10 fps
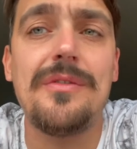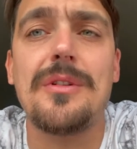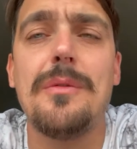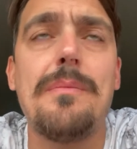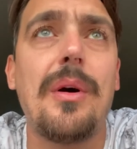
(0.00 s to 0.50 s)

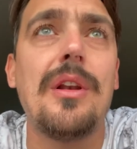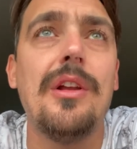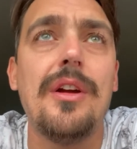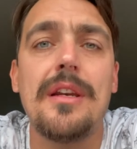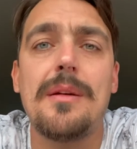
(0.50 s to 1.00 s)
So by
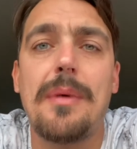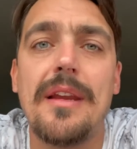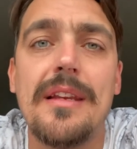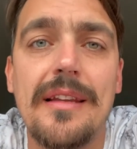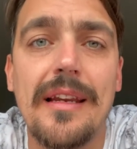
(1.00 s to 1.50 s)
learning about
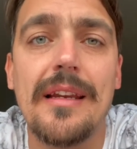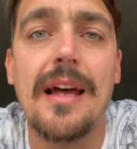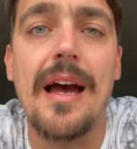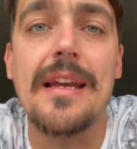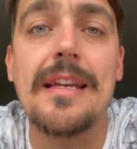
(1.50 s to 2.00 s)
your
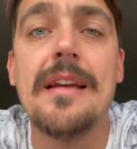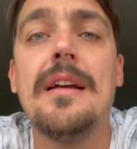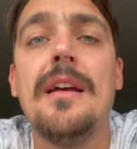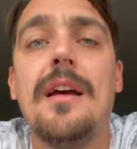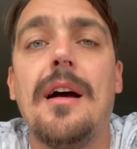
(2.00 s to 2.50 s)
DNA
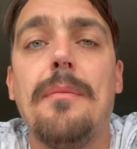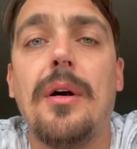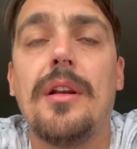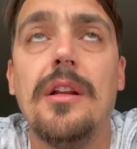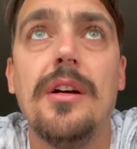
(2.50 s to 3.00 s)
and
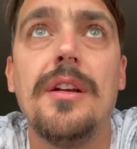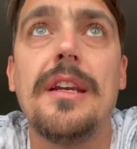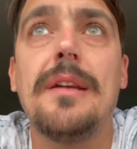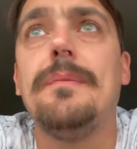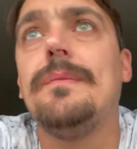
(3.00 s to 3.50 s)
by
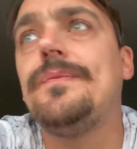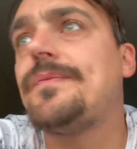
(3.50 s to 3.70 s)
learning,